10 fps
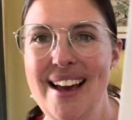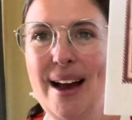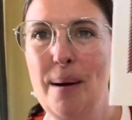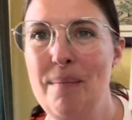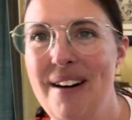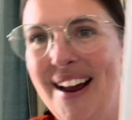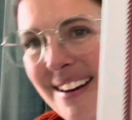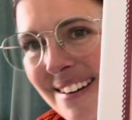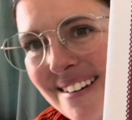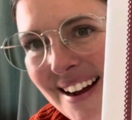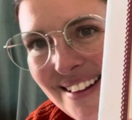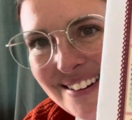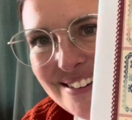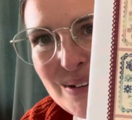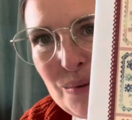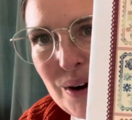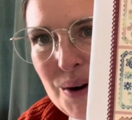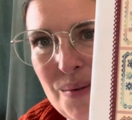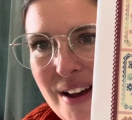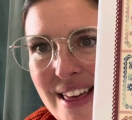a brand new color to
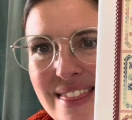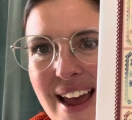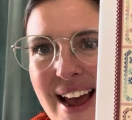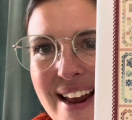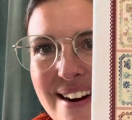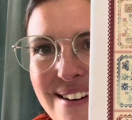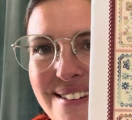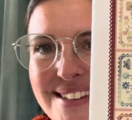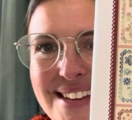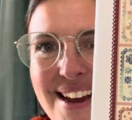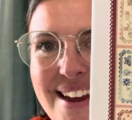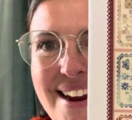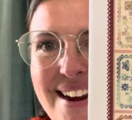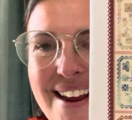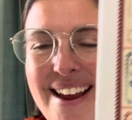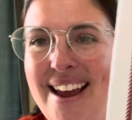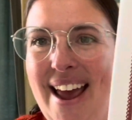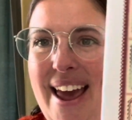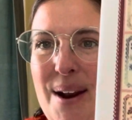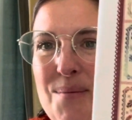work with, and a new design.
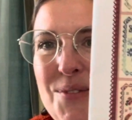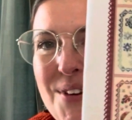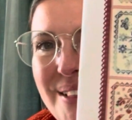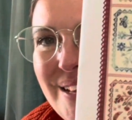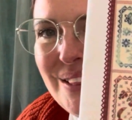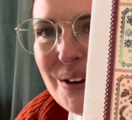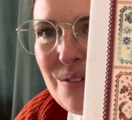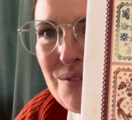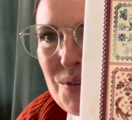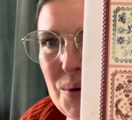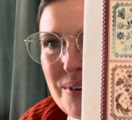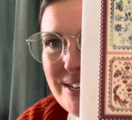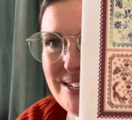And I'm really looking forward